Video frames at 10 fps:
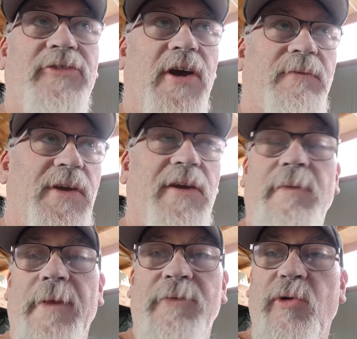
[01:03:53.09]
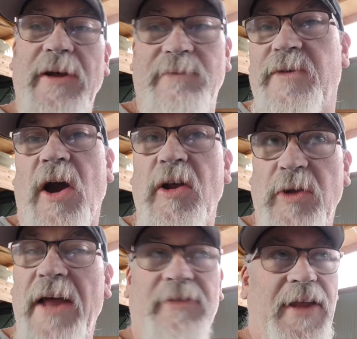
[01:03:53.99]
So if you if you want to go
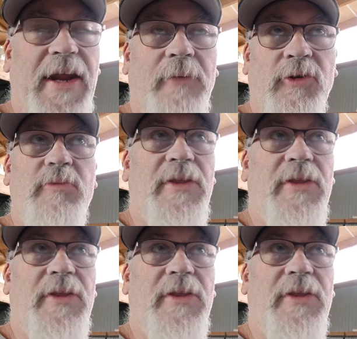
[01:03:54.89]
hunt that up too,